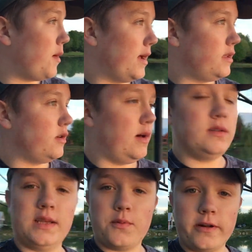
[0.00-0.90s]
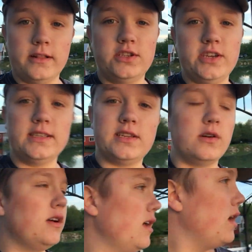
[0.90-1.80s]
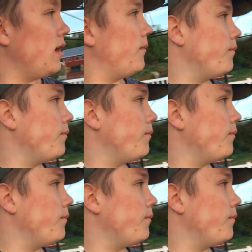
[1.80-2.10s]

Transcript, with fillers: bite too. That was like pretty legit. So it was,